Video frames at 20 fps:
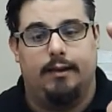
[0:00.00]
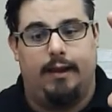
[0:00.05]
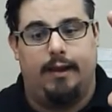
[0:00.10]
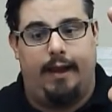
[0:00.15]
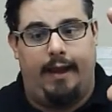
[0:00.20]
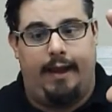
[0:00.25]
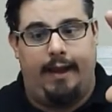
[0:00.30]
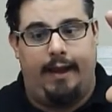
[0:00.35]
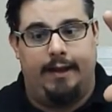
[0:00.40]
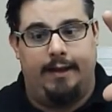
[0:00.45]

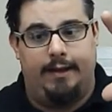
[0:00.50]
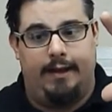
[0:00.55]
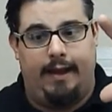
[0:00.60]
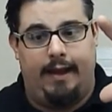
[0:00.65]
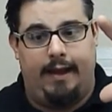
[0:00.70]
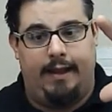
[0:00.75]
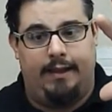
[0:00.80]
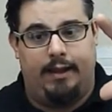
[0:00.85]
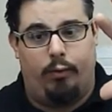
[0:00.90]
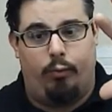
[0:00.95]
And
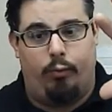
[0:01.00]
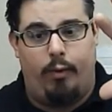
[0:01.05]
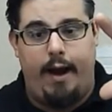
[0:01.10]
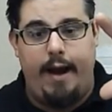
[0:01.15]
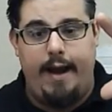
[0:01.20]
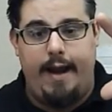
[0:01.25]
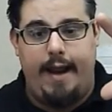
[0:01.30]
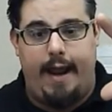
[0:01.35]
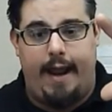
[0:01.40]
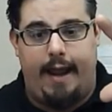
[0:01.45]
in the
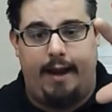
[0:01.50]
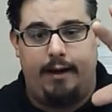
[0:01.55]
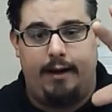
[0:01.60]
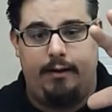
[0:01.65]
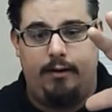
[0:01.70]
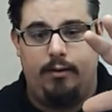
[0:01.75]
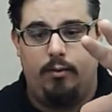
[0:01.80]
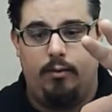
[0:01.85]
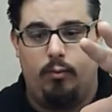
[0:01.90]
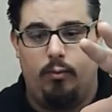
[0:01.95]
right
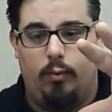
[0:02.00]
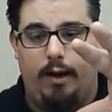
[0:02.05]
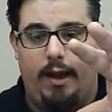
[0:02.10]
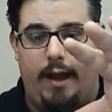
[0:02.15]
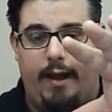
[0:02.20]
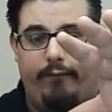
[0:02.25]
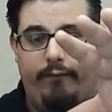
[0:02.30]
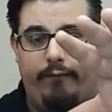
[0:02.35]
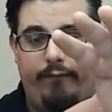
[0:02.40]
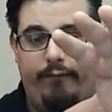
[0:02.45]
hand, we
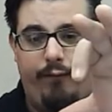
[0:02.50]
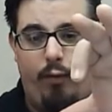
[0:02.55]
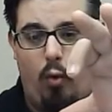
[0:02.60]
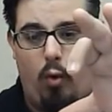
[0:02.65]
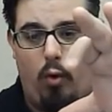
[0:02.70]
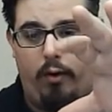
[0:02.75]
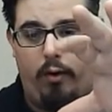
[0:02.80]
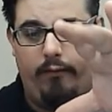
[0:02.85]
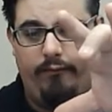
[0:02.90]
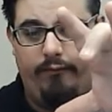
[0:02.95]
have
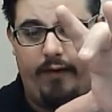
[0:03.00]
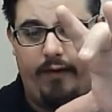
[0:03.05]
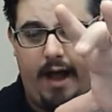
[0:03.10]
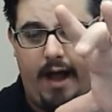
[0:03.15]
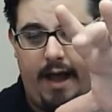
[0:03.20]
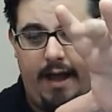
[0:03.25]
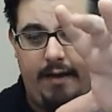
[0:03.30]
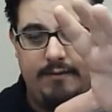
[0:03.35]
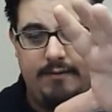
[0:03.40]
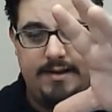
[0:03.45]
4,
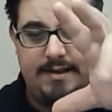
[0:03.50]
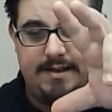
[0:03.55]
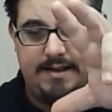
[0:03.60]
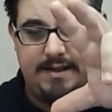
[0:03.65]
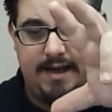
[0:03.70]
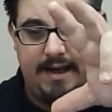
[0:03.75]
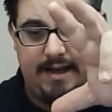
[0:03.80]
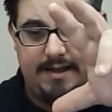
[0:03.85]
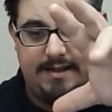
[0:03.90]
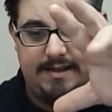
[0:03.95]
5,
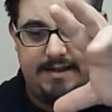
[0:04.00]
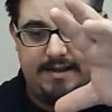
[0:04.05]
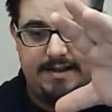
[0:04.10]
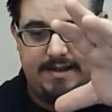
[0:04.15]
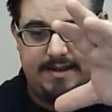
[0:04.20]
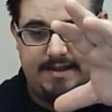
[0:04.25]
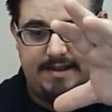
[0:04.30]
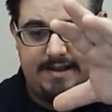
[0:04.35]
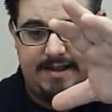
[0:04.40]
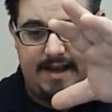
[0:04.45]
6,
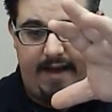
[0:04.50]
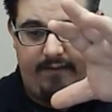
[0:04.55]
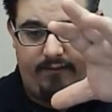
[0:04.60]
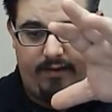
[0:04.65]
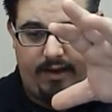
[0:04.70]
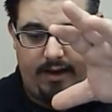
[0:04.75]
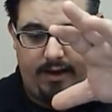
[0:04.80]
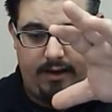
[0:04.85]
7.